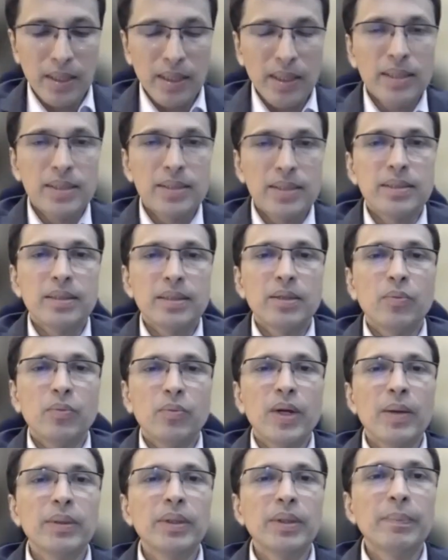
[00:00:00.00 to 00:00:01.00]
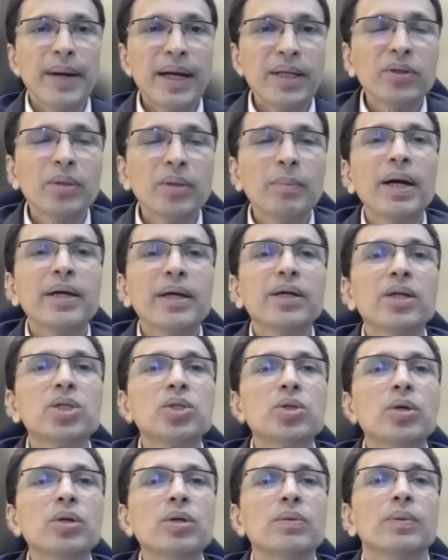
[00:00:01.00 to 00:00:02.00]
it's whenever the breadth of the market is
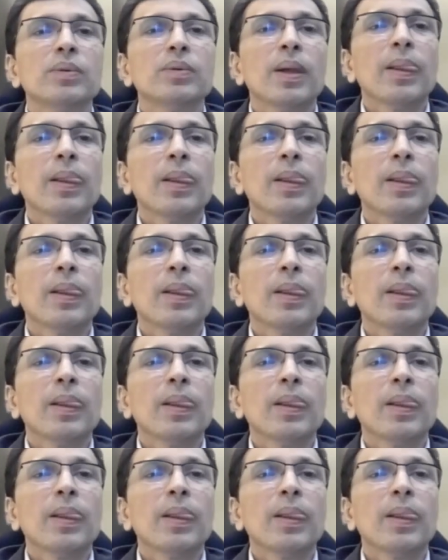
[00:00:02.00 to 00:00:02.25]
good,